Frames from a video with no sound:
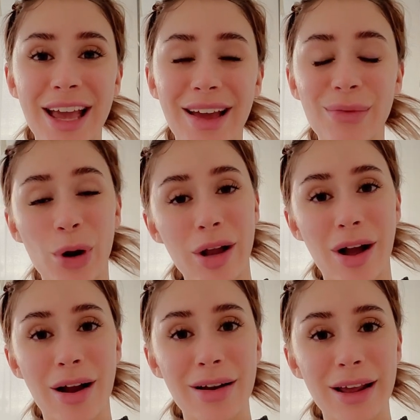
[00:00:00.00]
and work
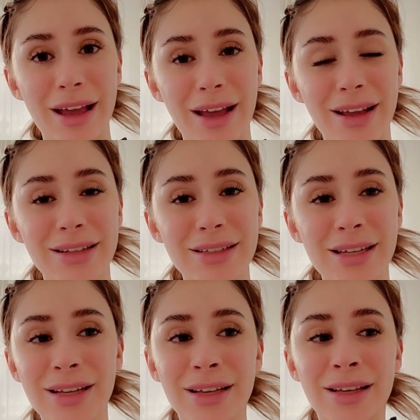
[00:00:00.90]
hard and
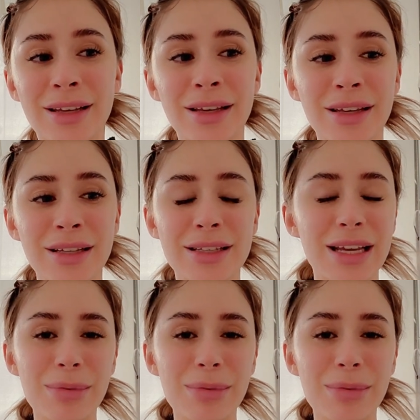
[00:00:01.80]
stay